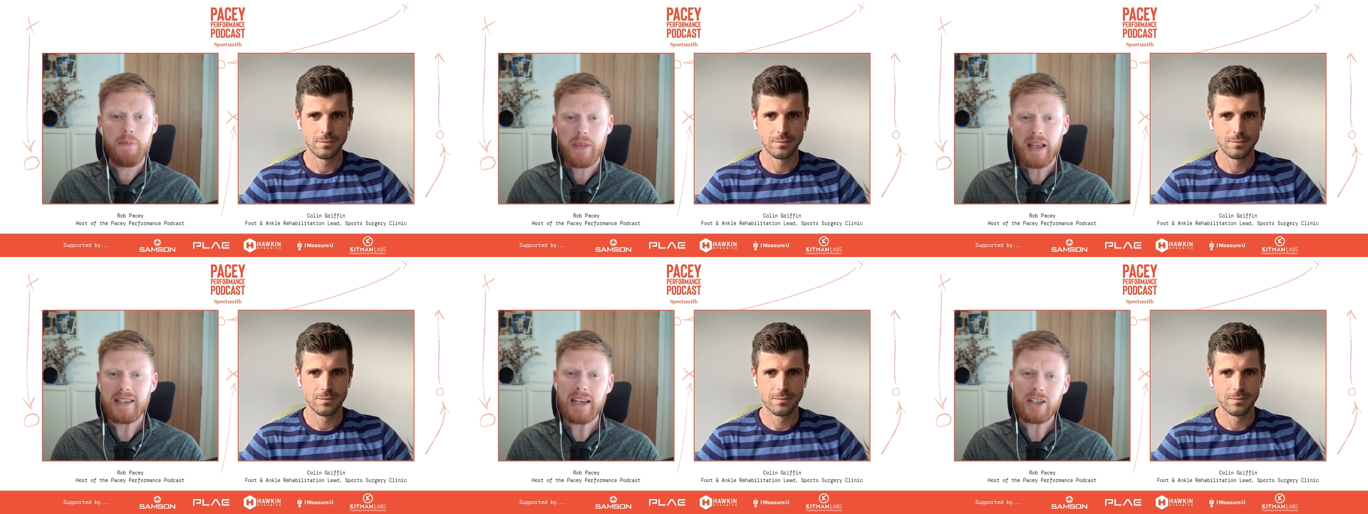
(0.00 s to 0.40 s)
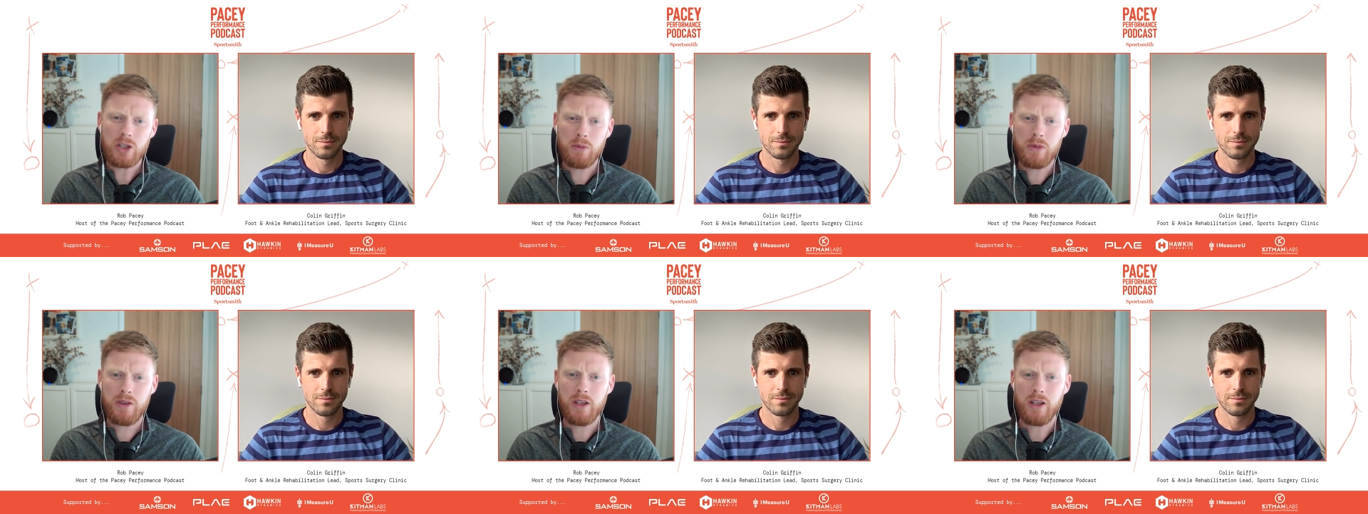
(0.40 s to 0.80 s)
Speaker 1: Is that
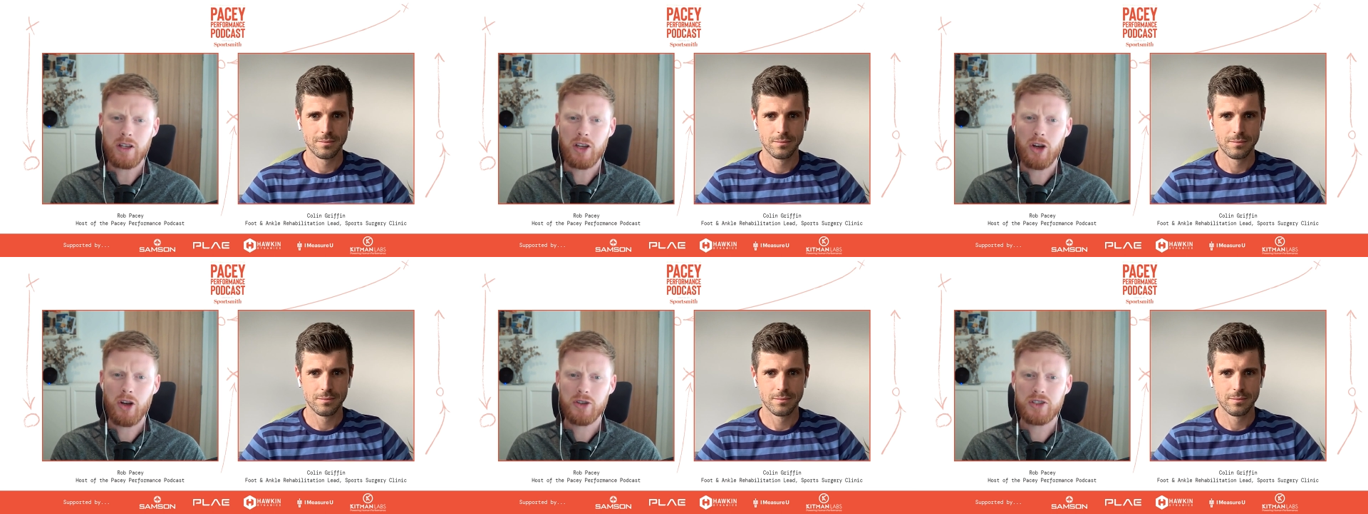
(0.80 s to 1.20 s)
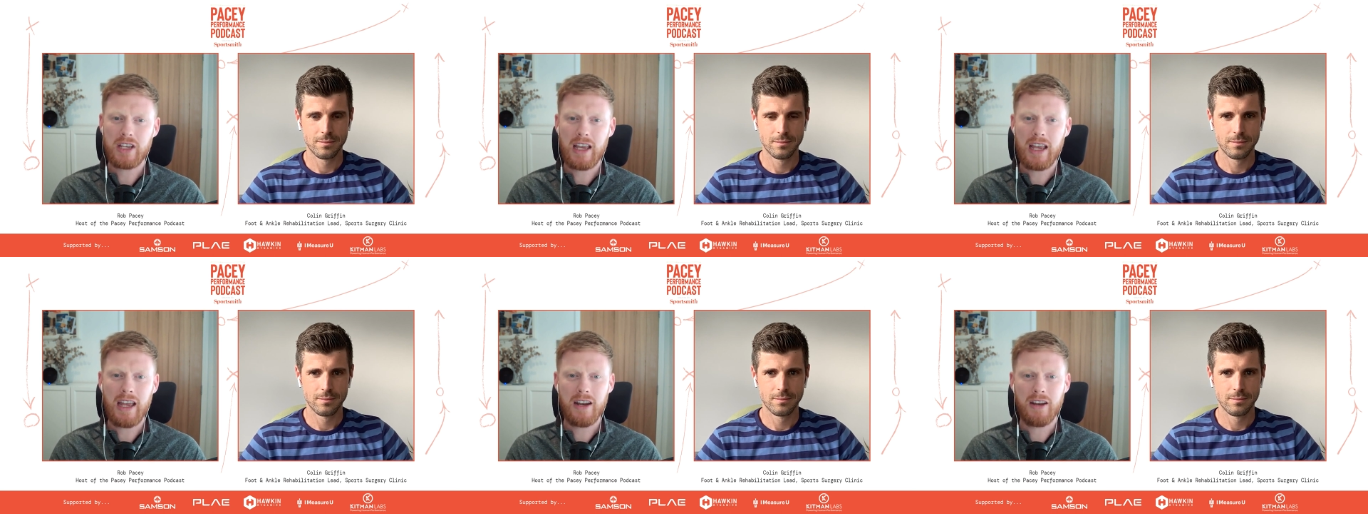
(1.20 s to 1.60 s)
something that you're
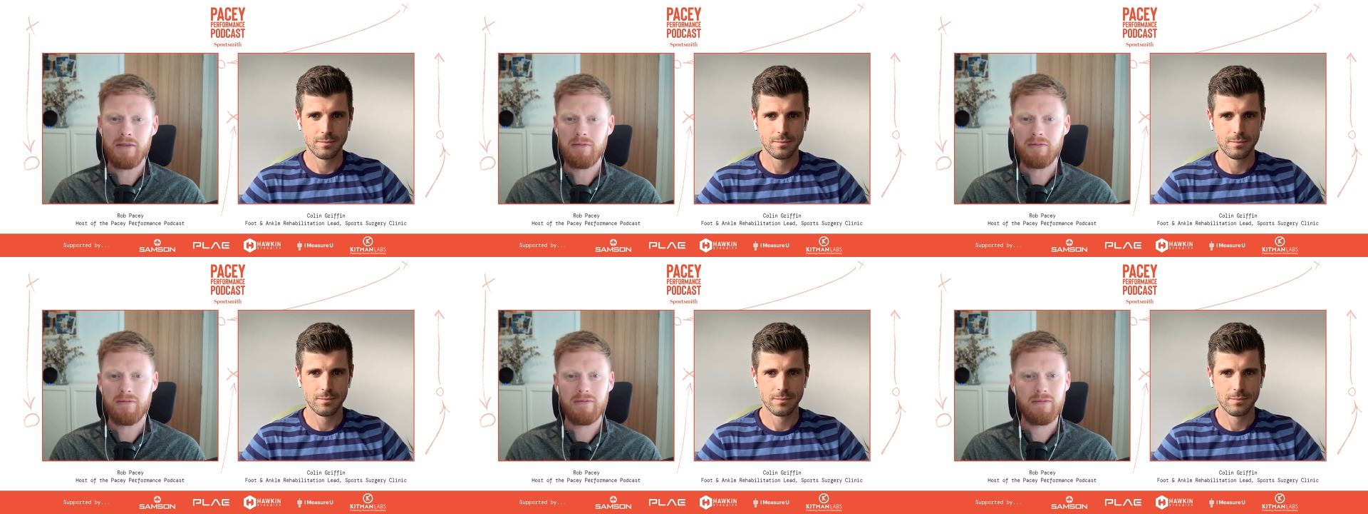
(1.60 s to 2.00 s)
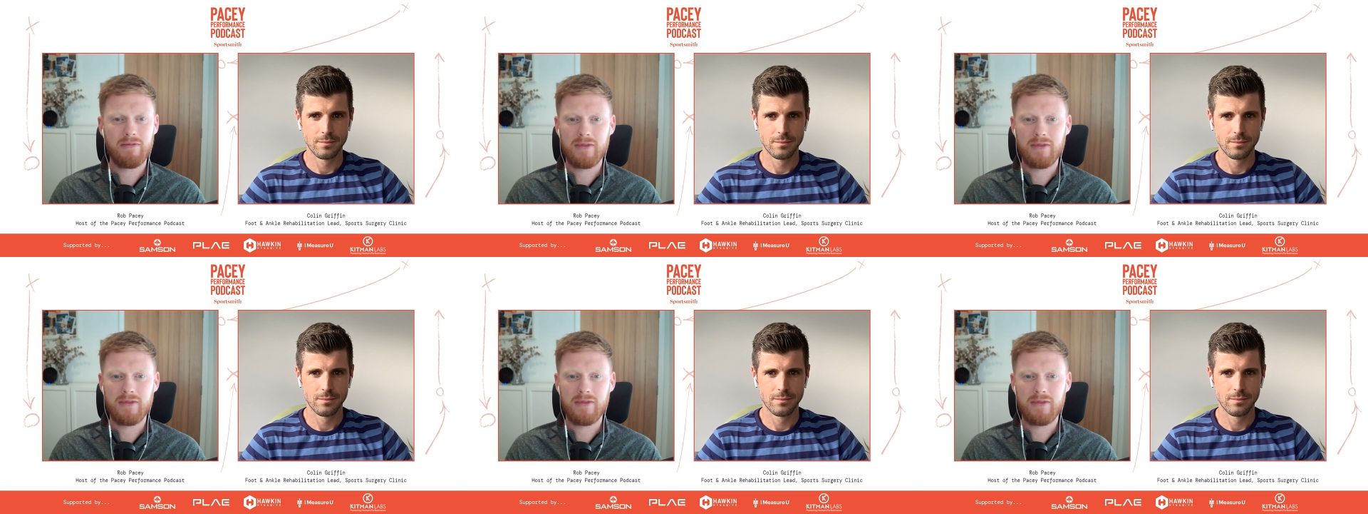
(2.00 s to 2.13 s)
seeing? And